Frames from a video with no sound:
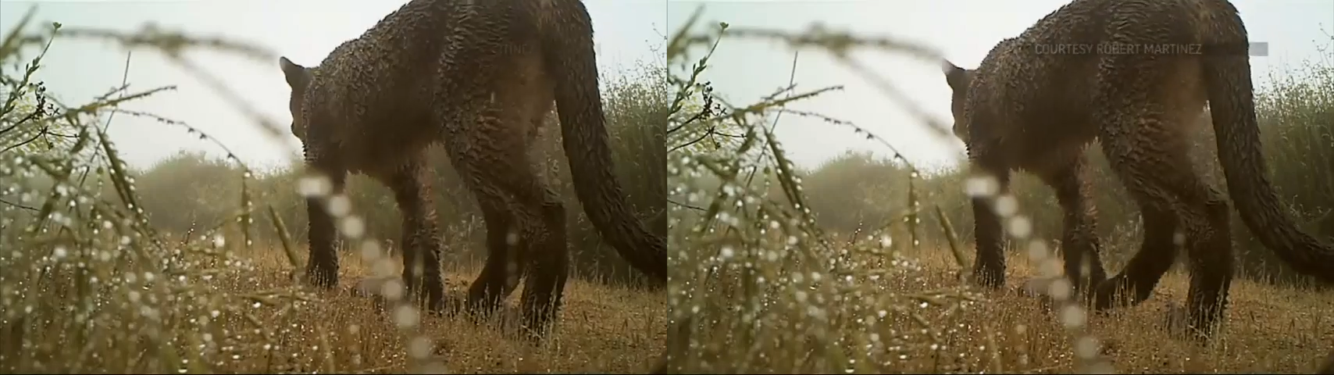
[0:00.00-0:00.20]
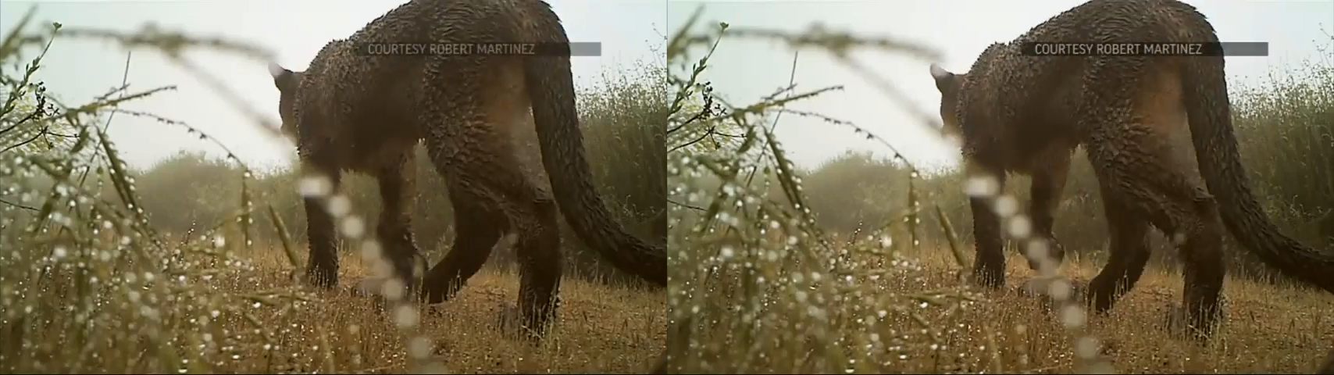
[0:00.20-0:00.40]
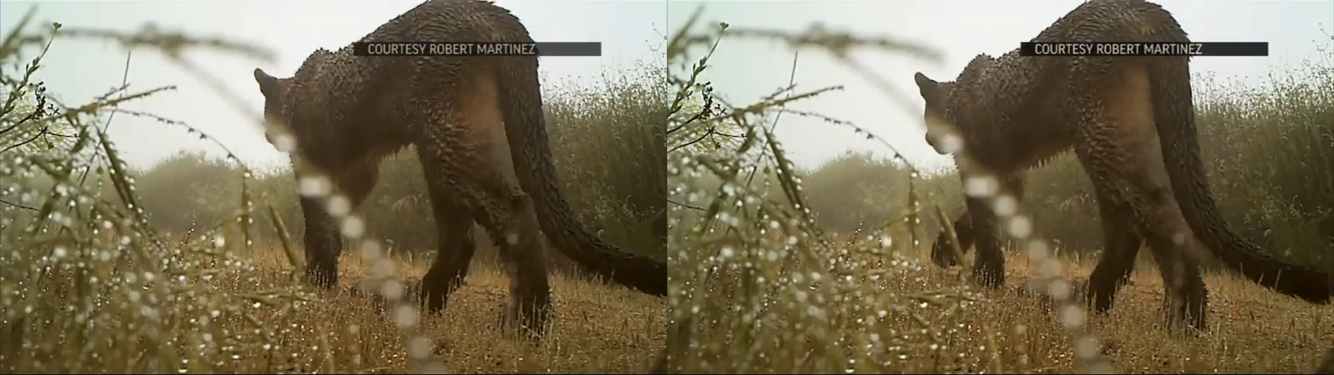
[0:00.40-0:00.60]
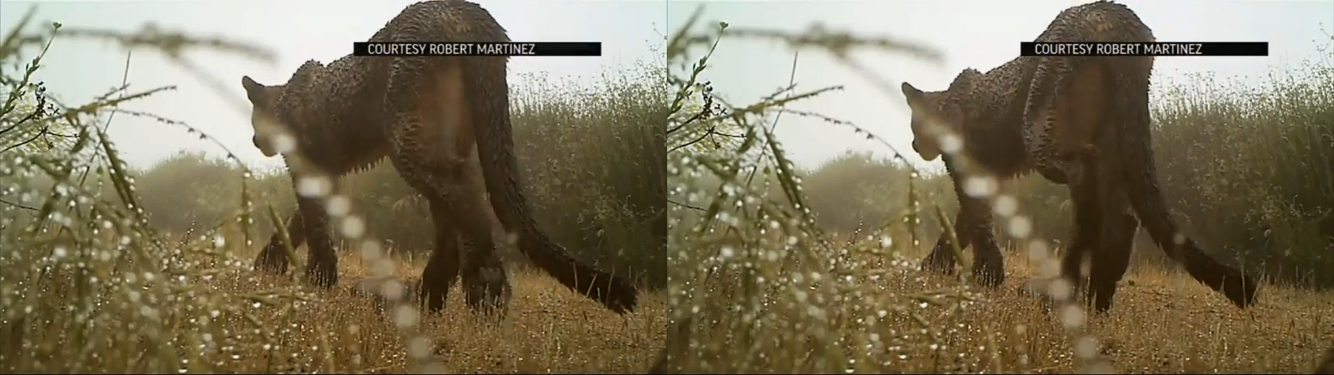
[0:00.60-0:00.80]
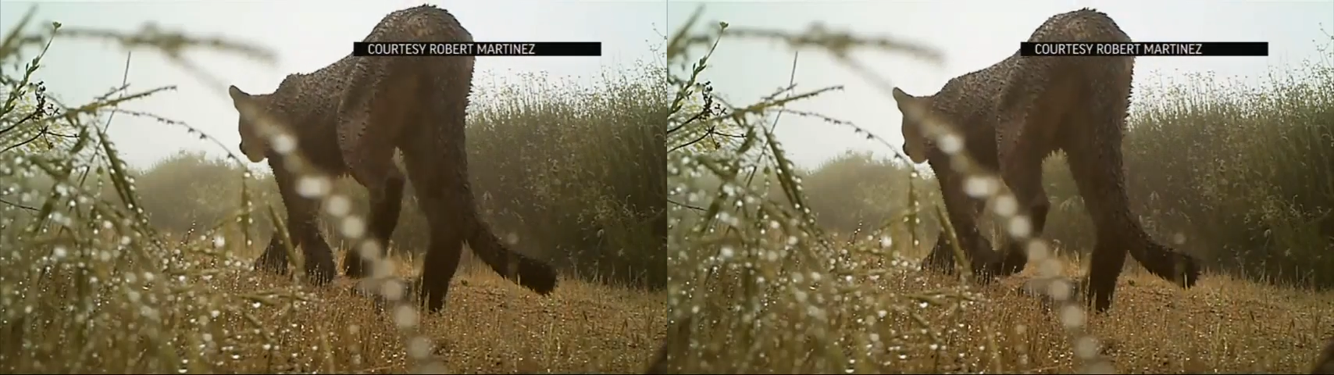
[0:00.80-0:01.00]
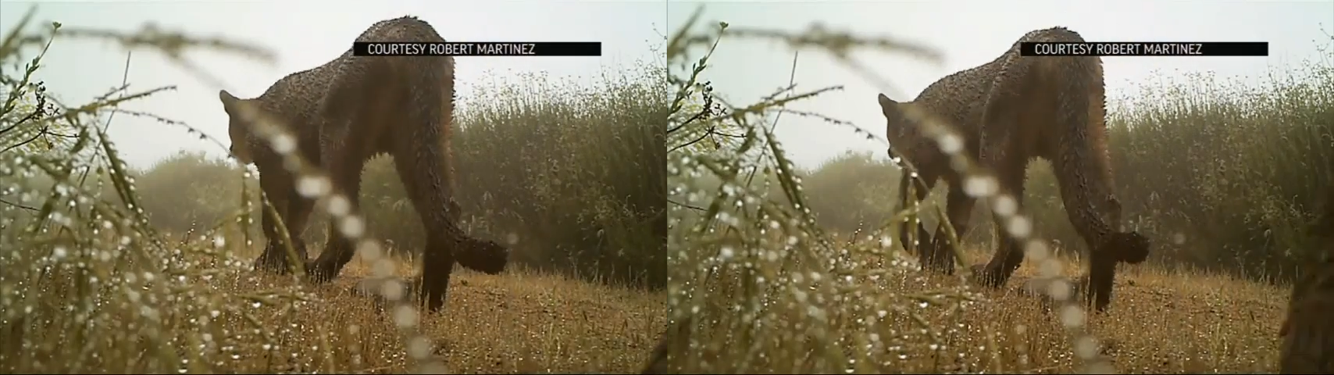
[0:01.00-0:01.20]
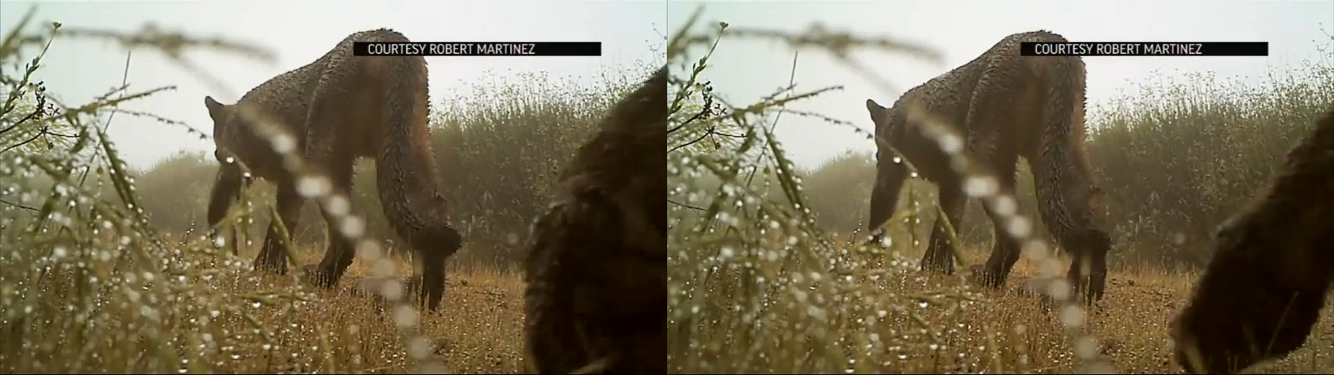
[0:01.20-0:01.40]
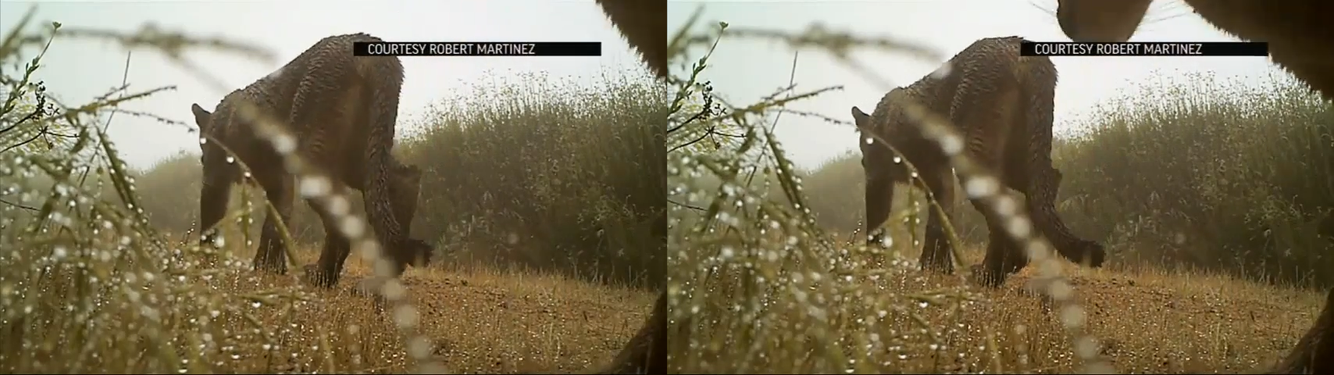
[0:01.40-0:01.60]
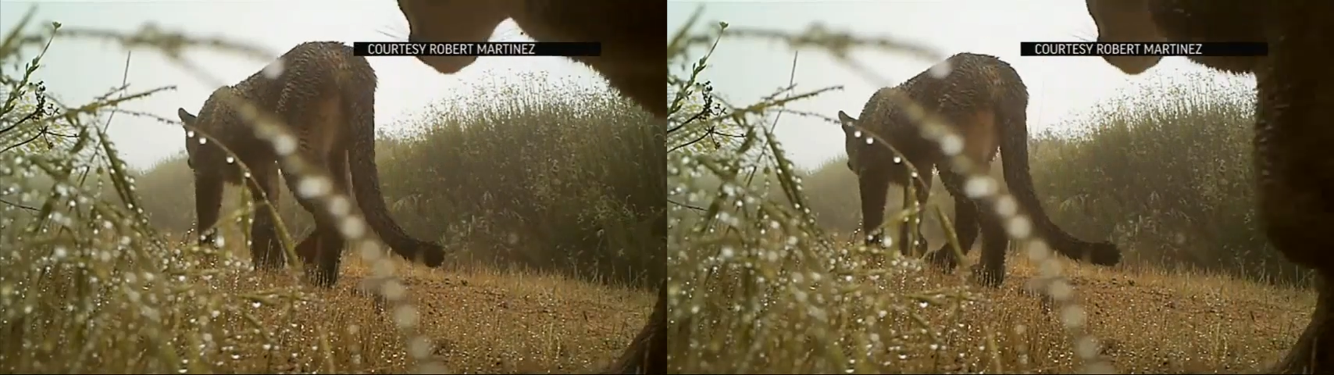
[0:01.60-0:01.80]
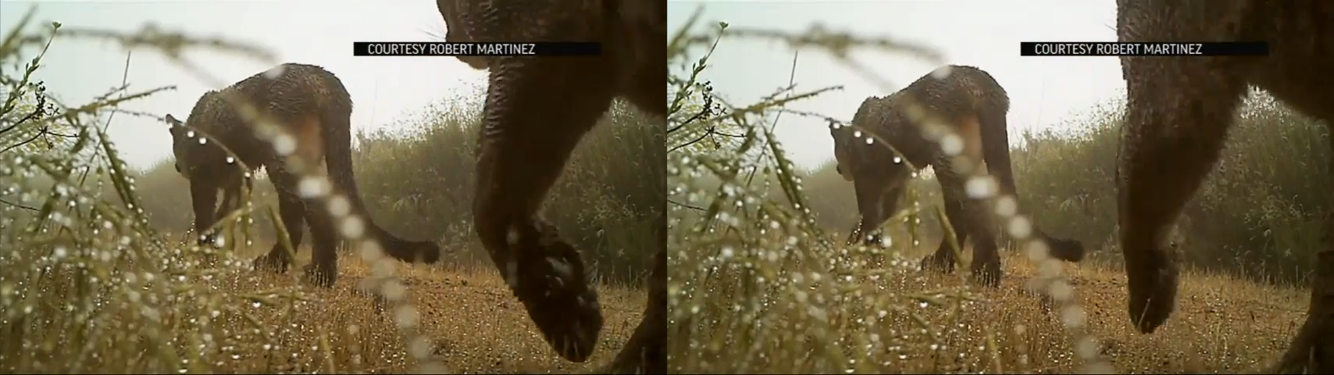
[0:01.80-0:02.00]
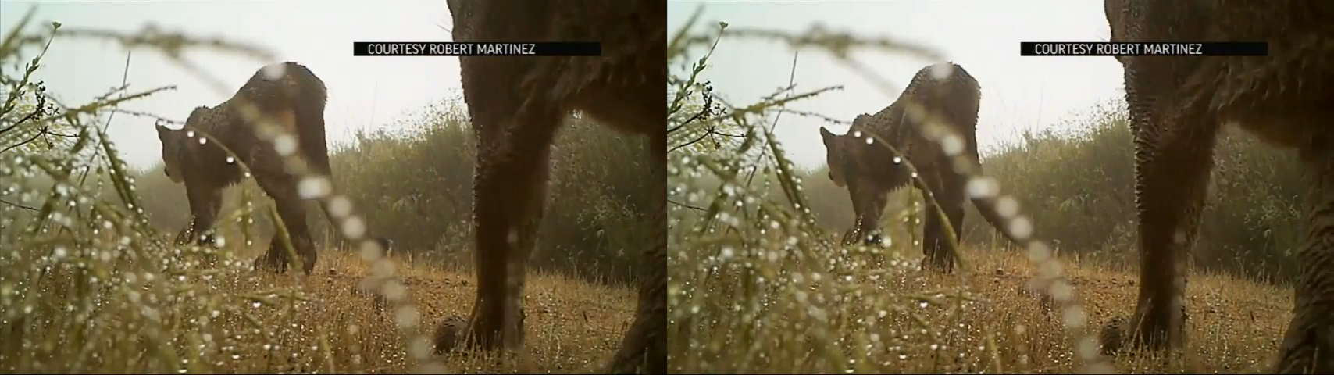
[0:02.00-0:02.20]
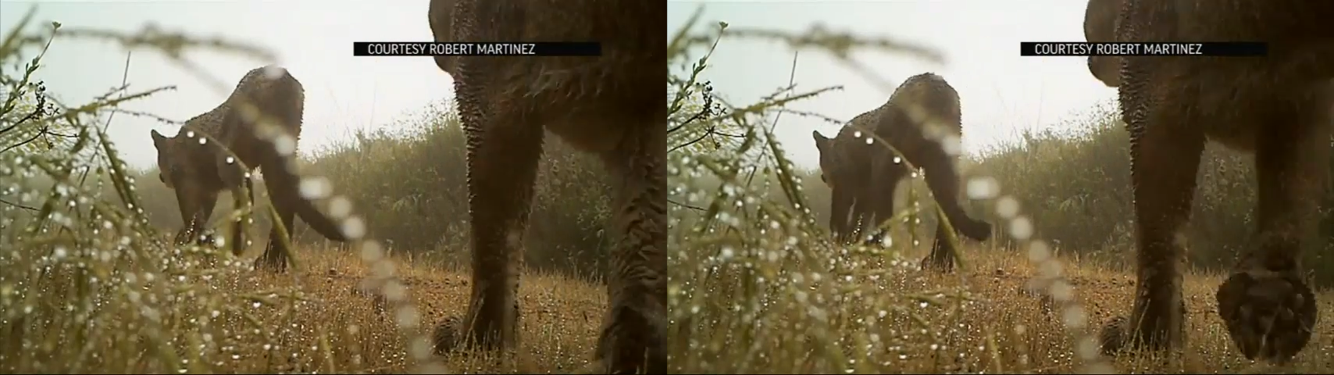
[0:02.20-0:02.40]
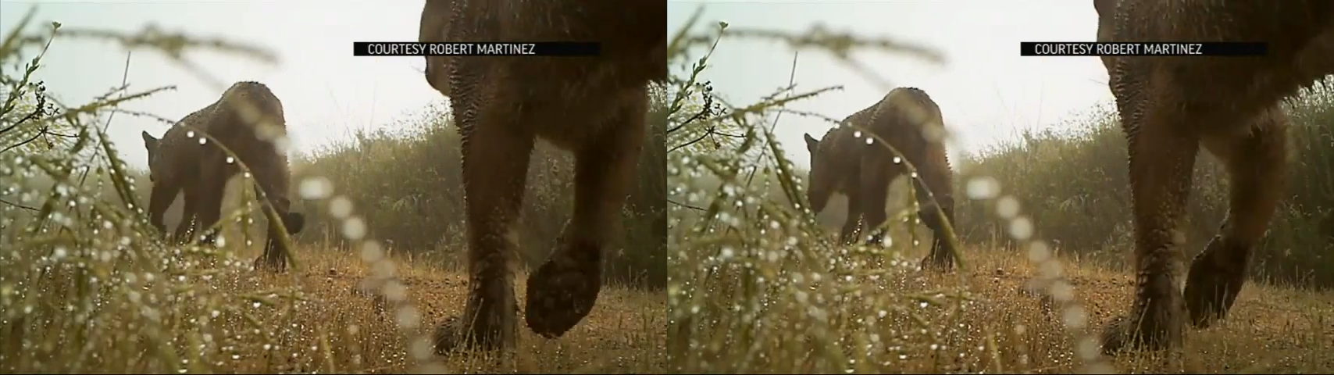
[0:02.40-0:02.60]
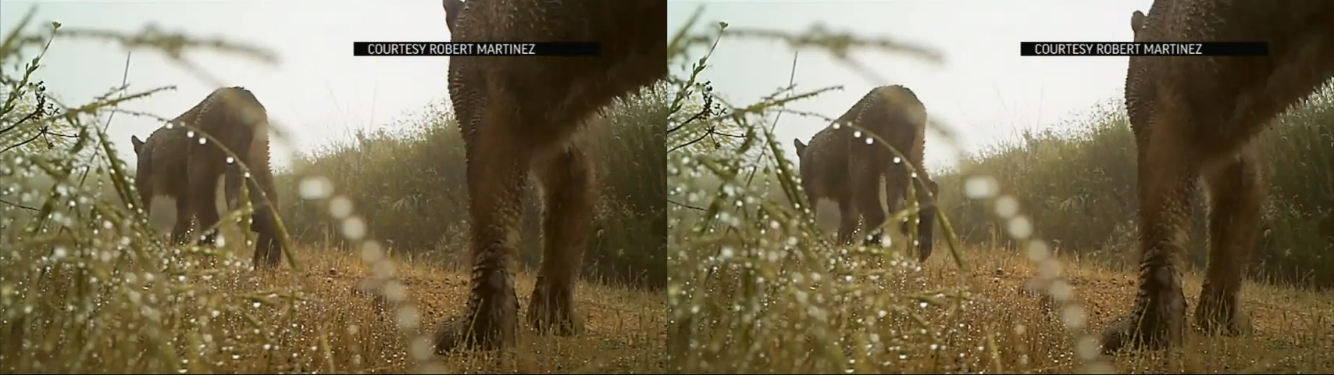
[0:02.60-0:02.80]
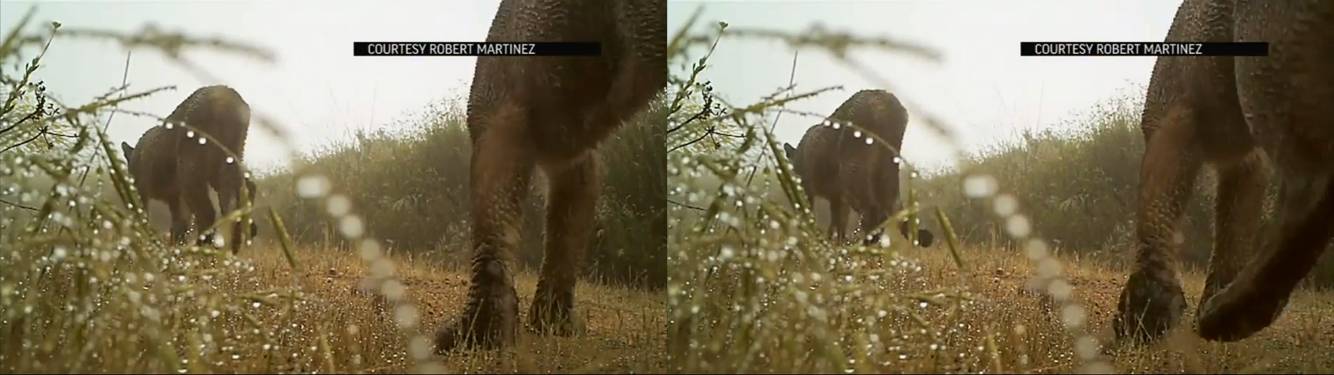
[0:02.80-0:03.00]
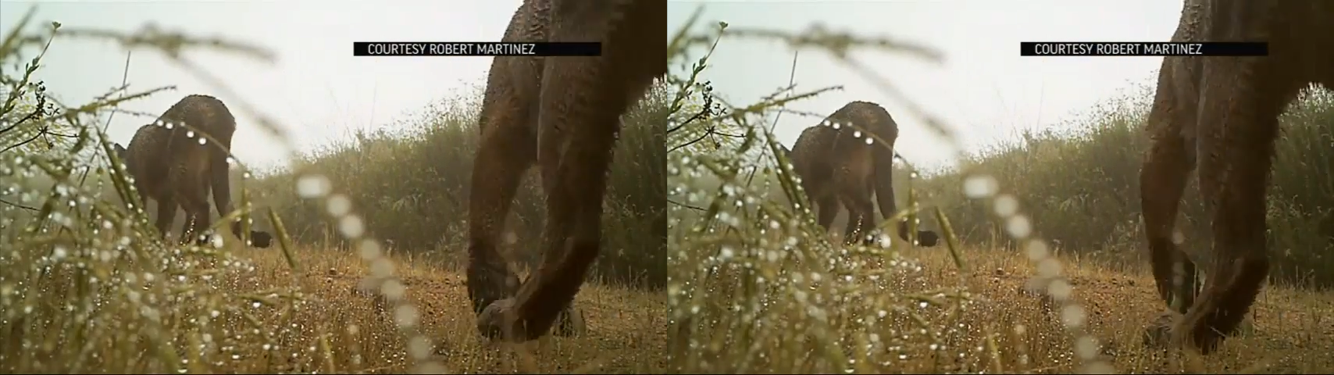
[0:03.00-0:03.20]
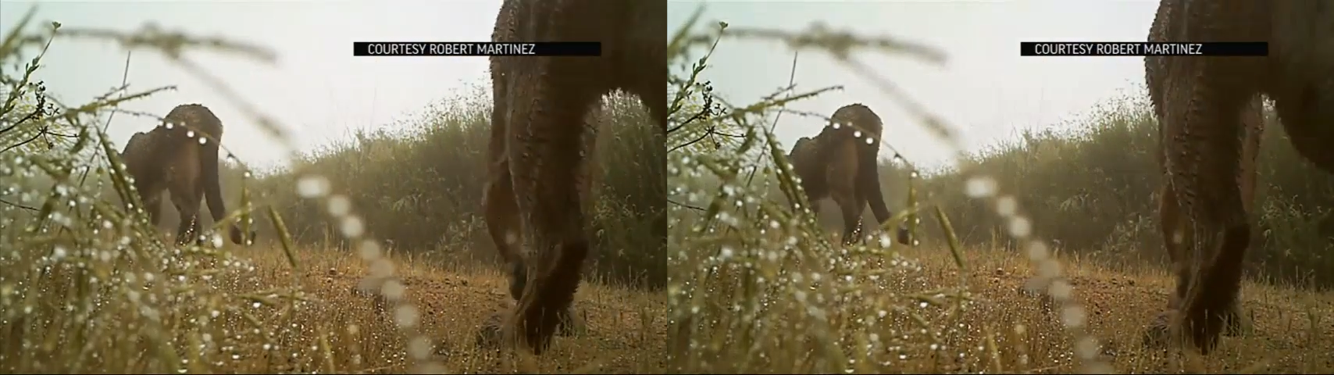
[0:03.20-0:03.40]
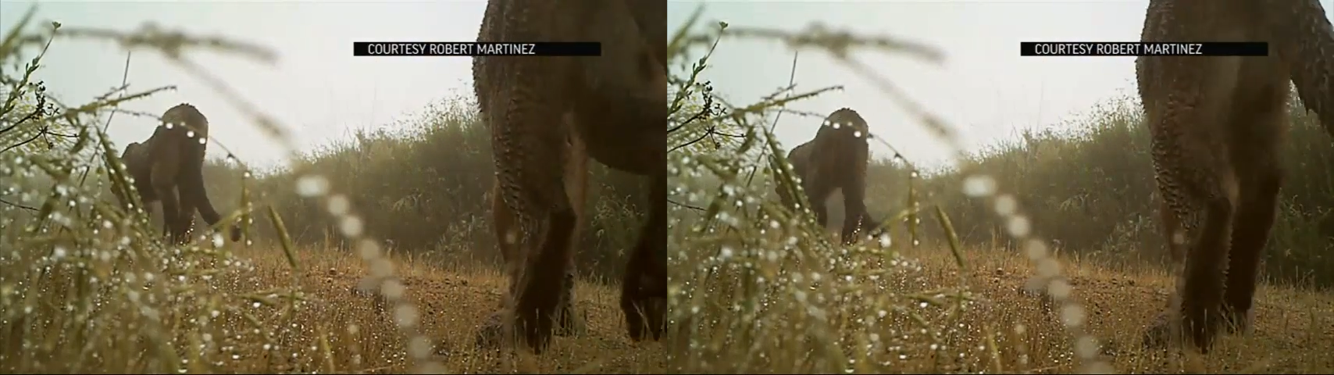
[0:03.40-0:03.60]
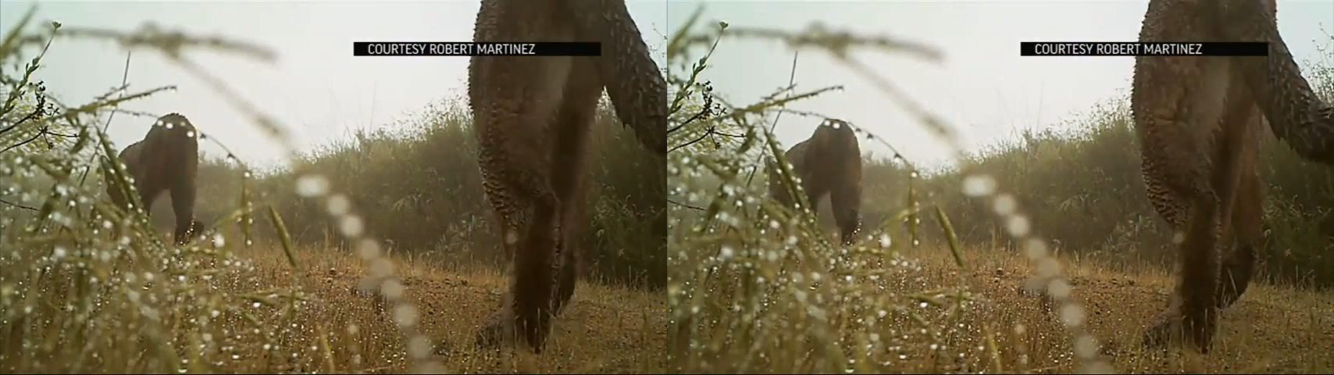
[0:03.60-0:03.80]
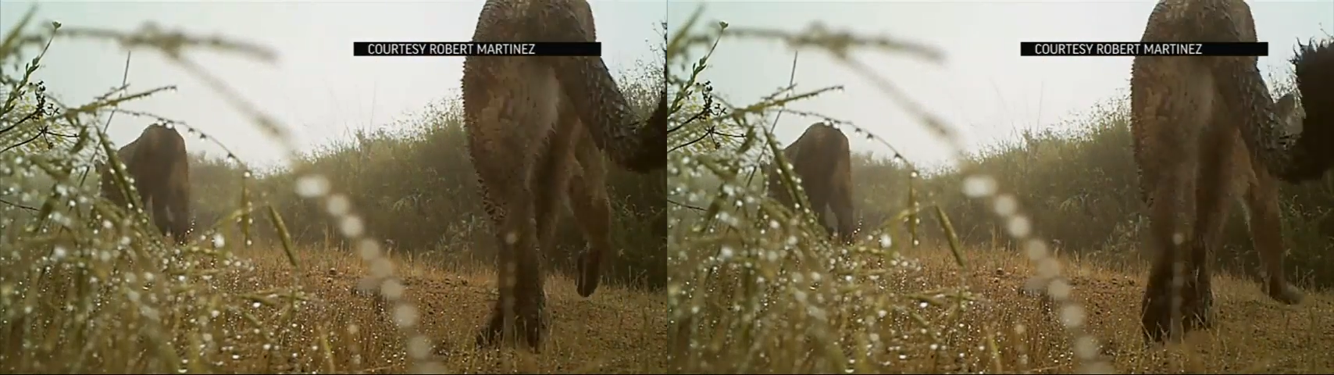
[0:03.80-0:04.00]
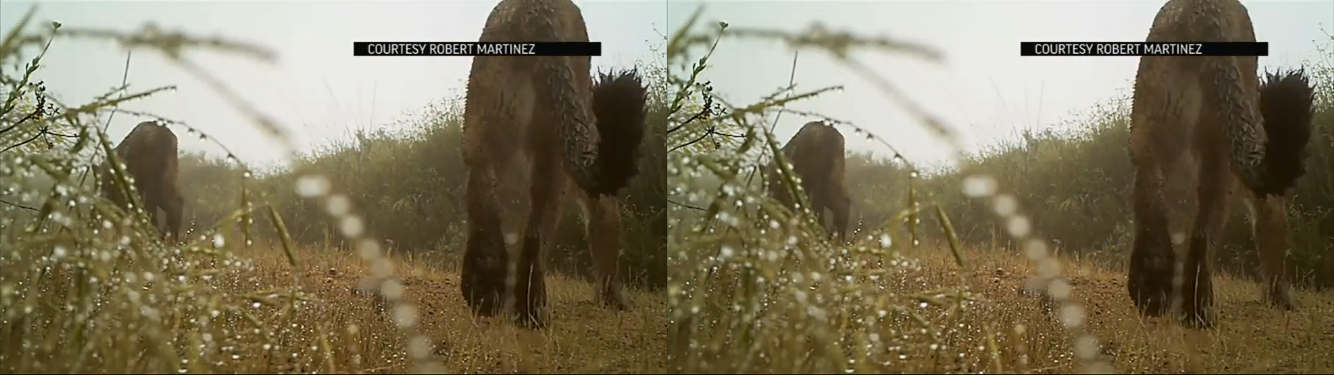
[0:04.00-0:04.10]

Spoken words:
(no speaker visible)